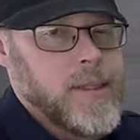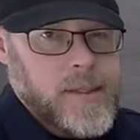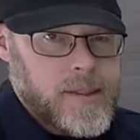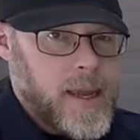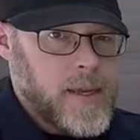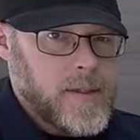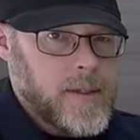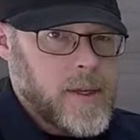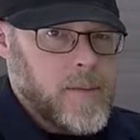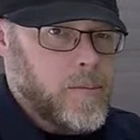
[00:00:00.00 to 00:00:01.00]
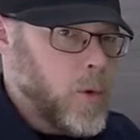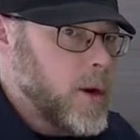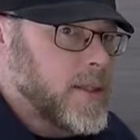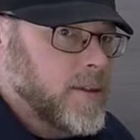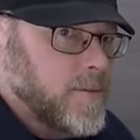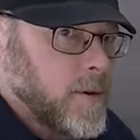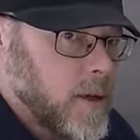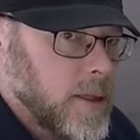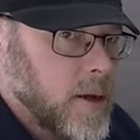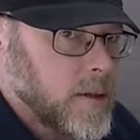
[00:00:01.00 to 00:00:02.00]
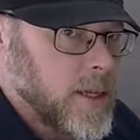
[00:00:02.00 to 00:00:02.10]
stays moist for a long